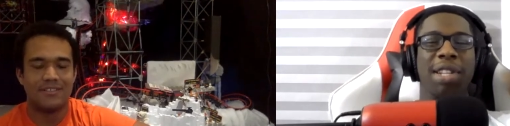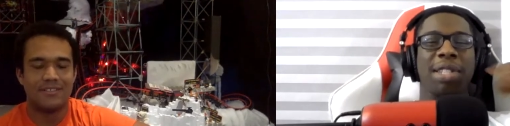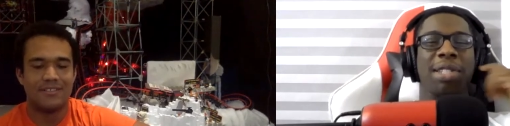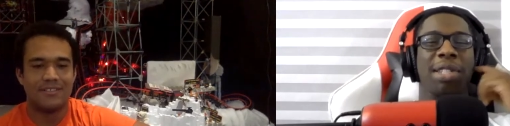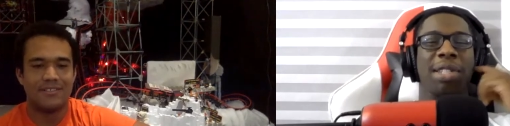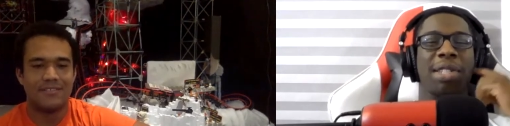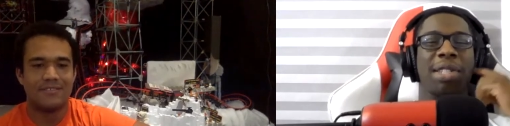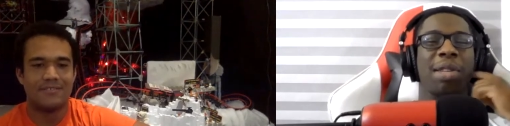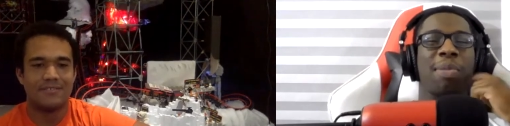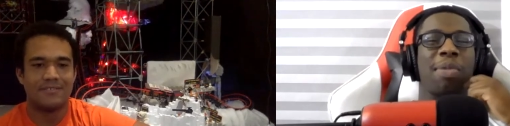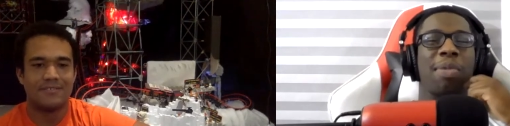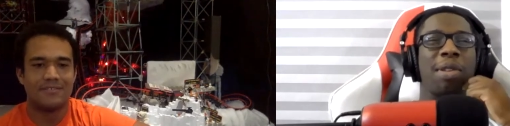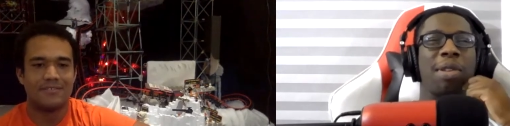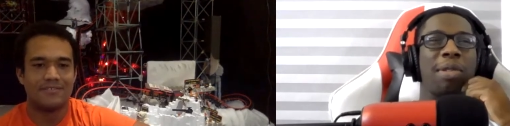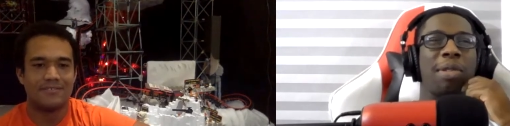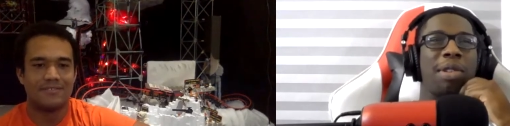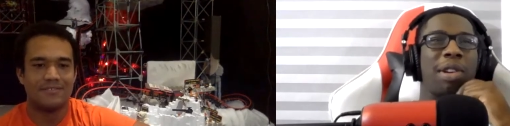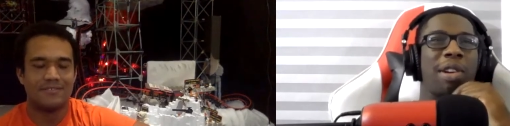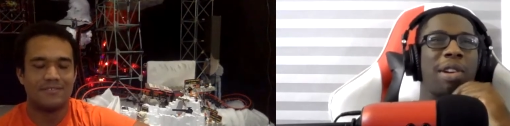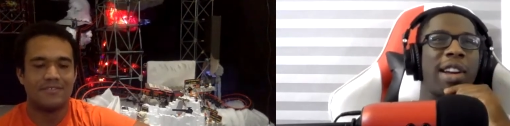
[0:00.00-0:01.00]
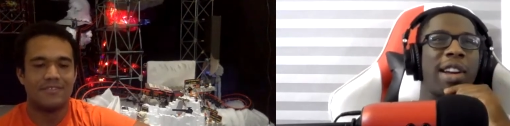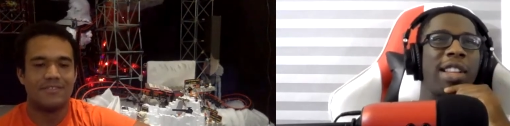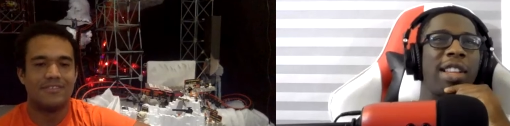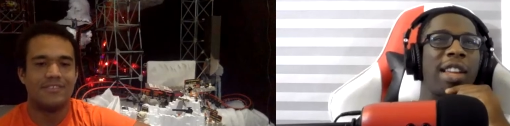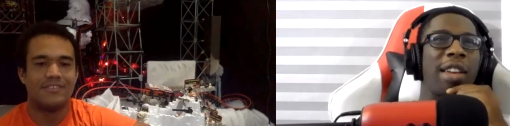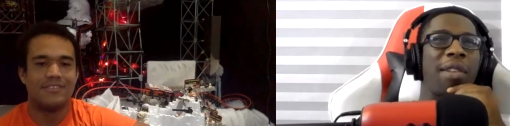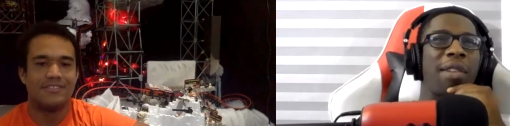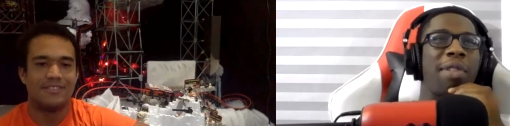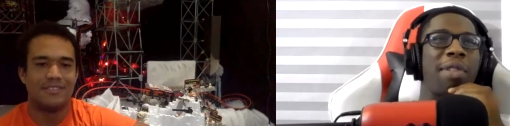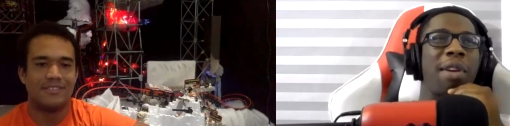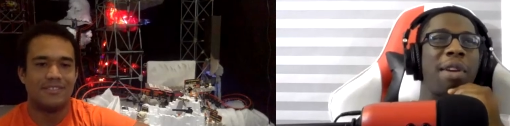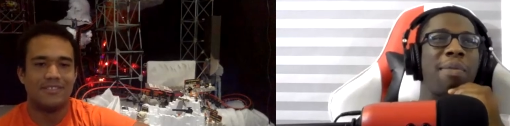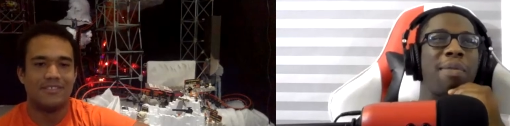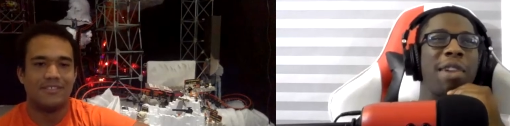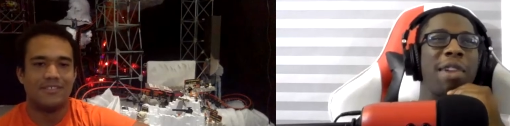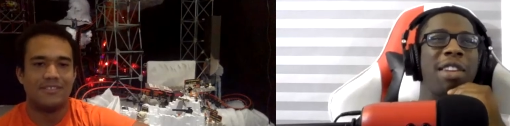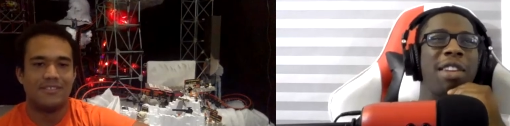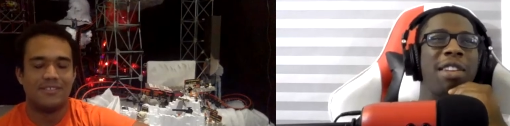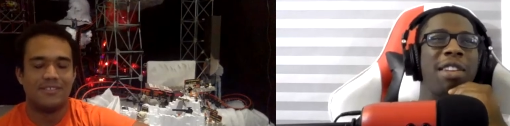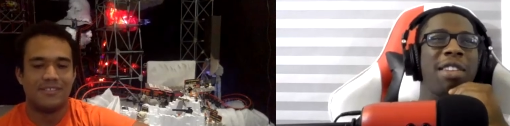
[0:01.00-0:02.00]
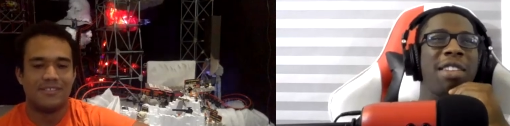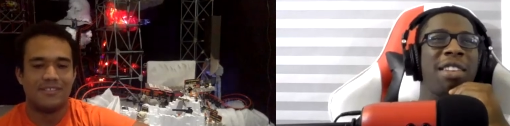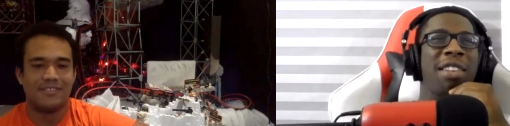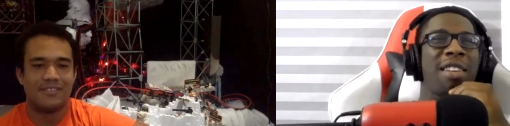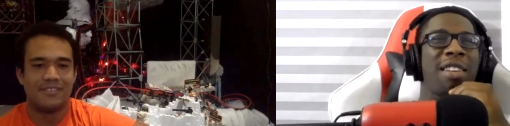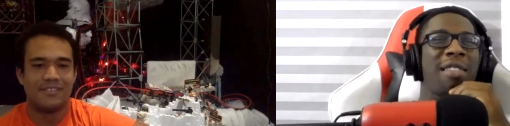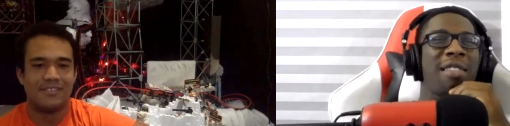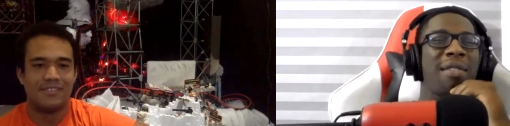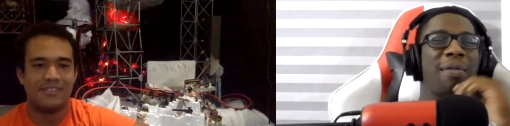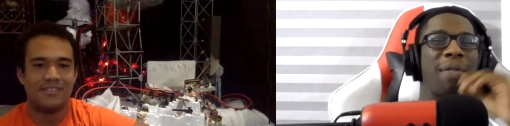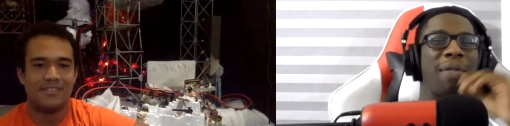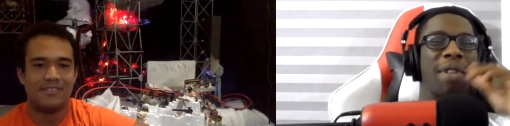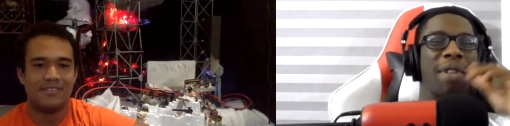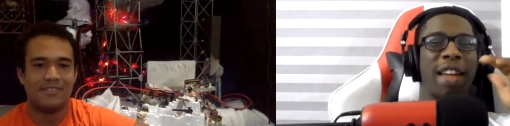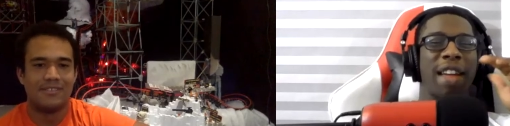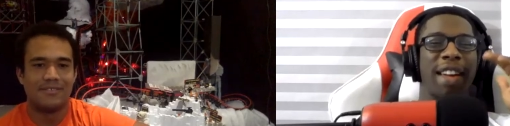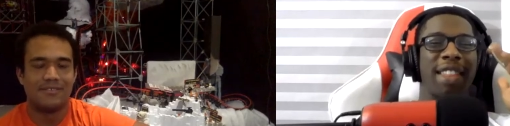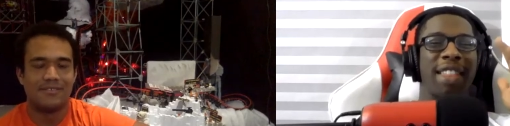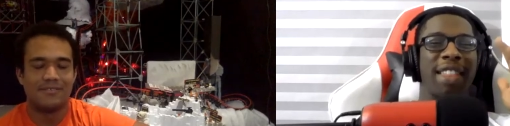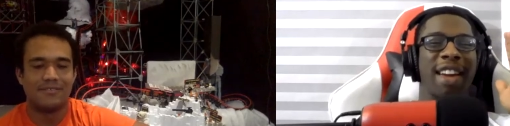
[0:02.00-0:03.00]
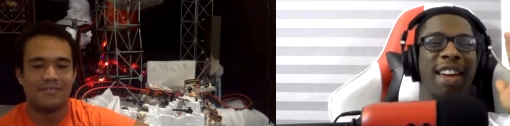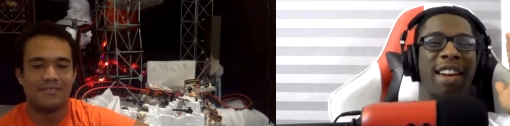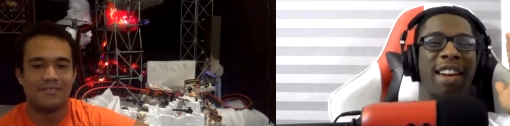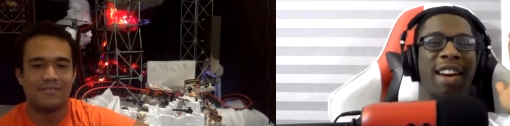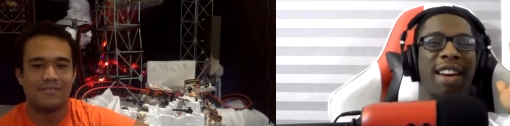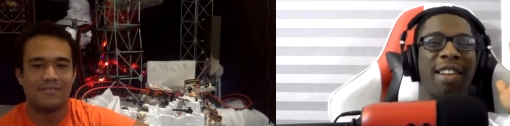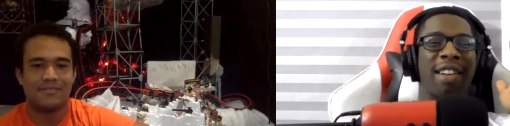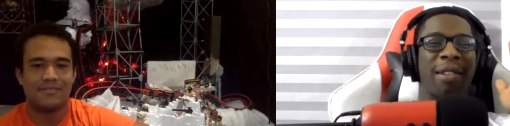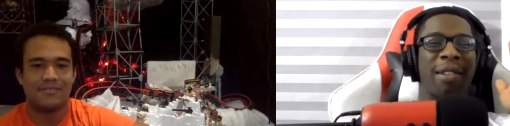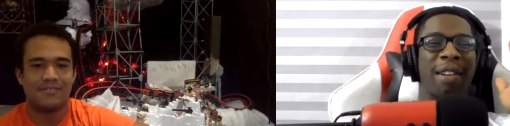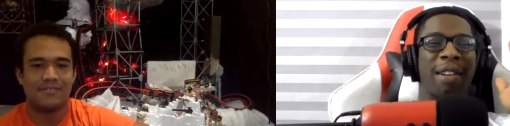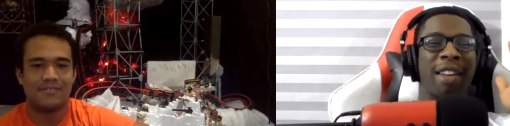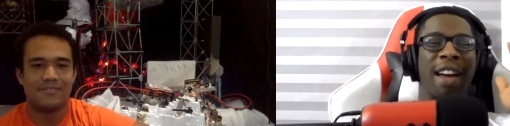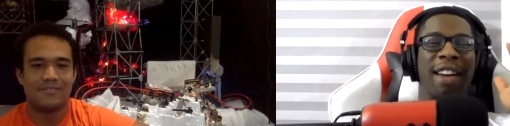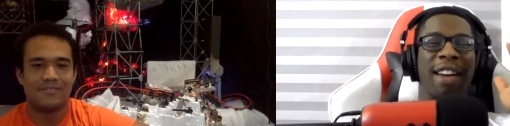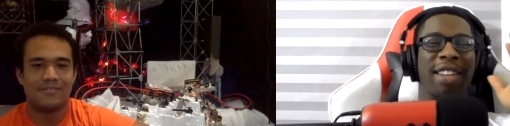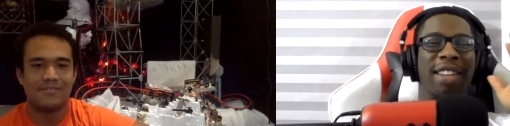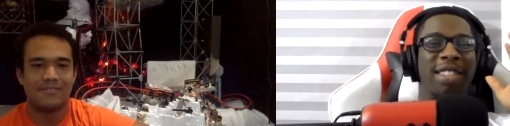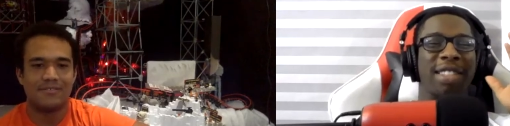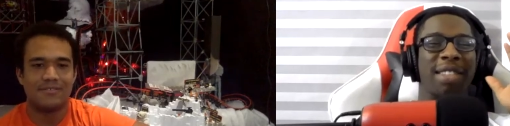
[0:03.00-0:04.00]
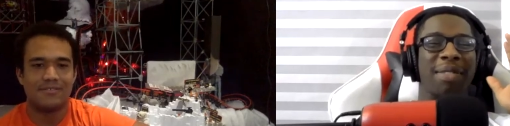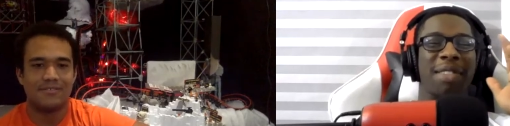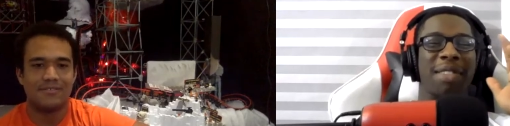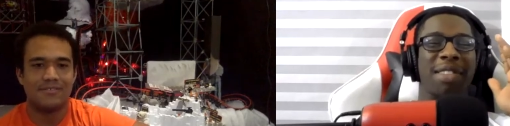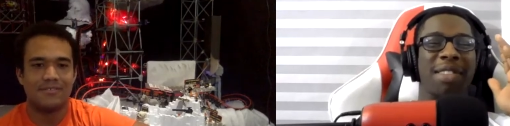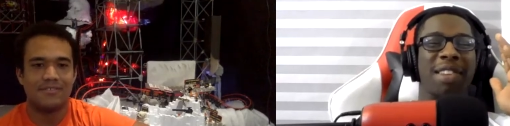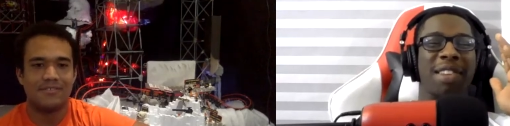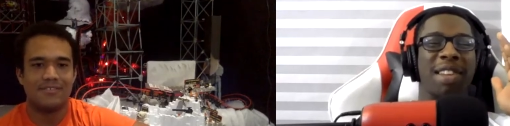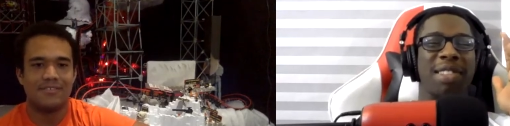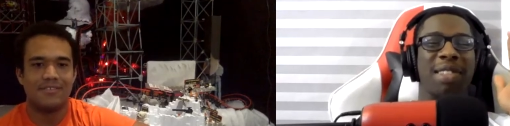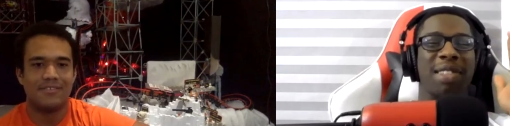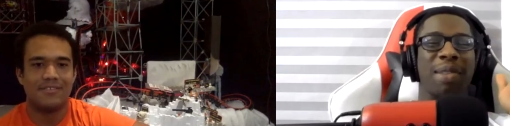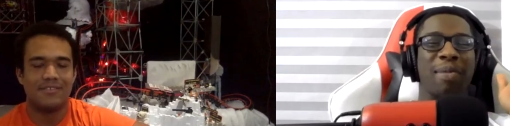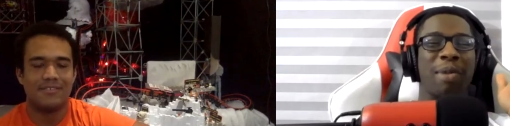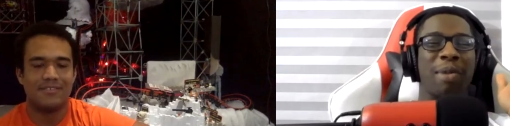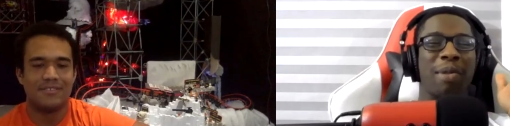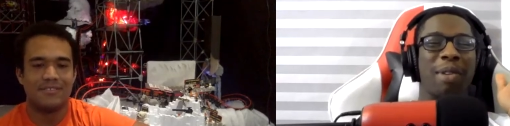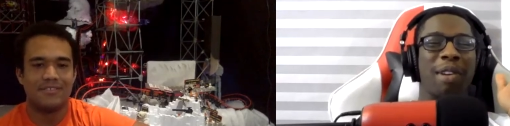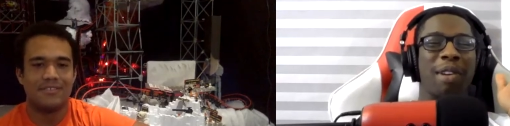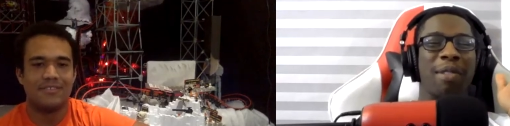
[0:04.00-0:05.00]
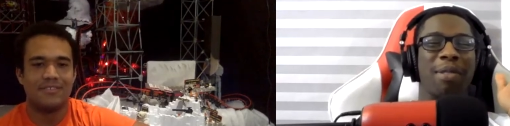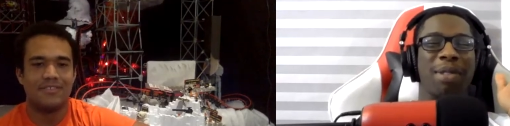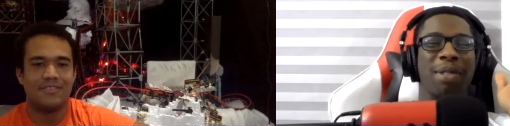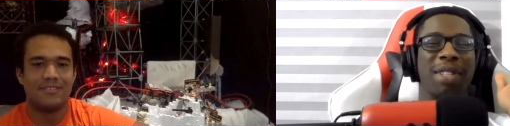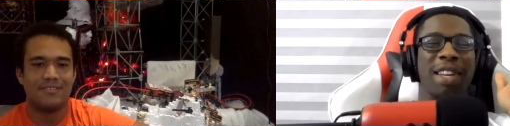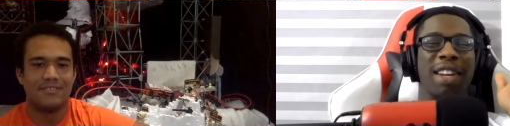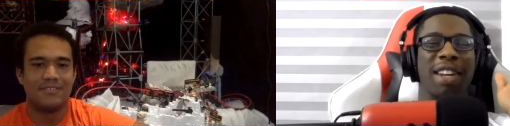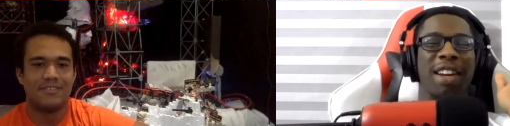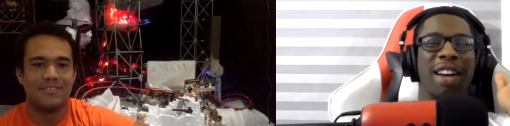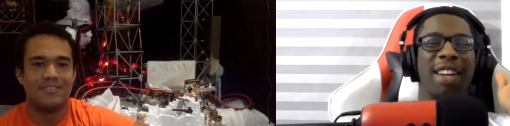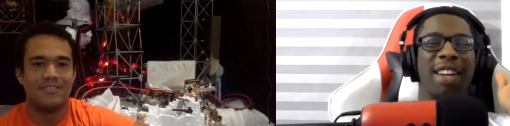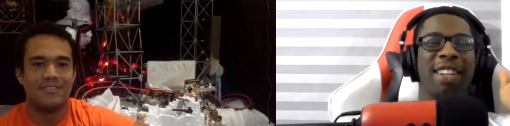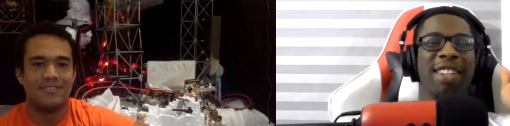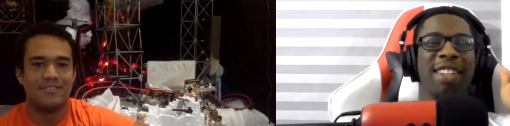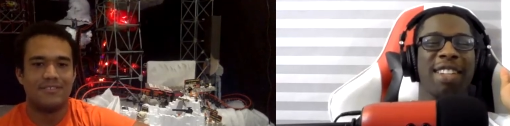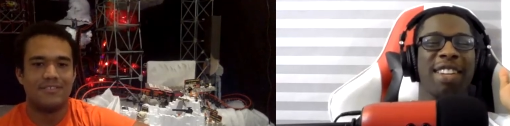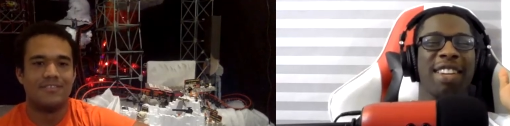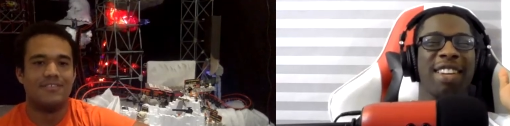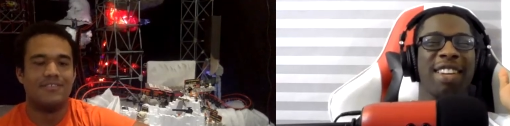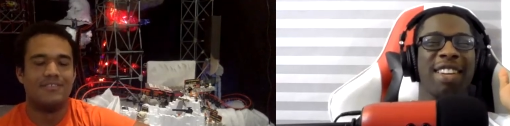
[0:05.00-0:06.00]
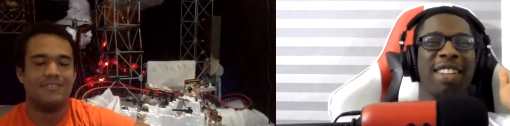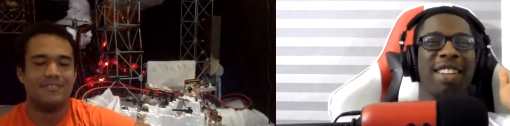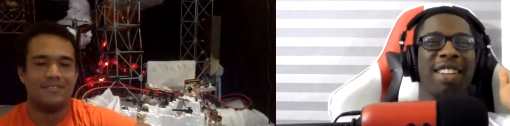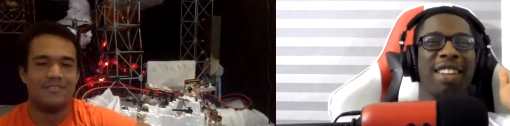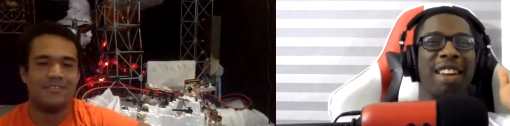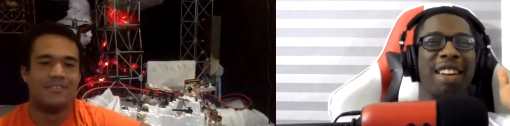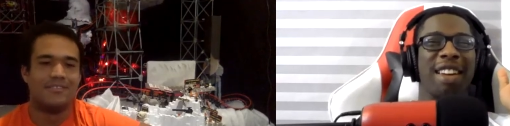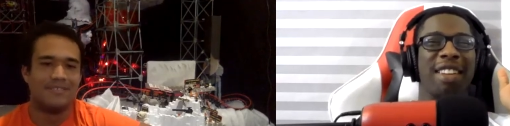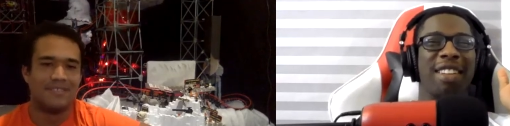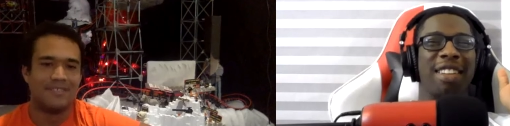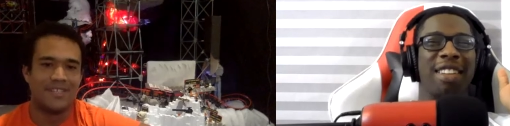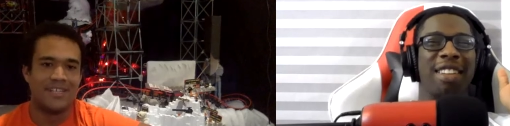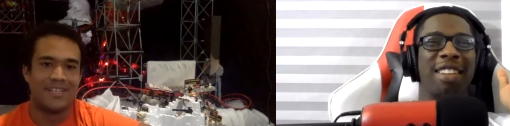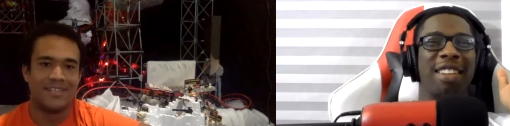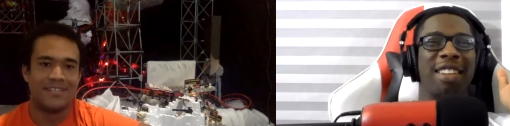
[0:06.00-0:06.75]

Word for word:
Speaker 1: just depend on your height. Like if they made it for like that height, or I guess if the test dummy or whatever was that height, like, yeah.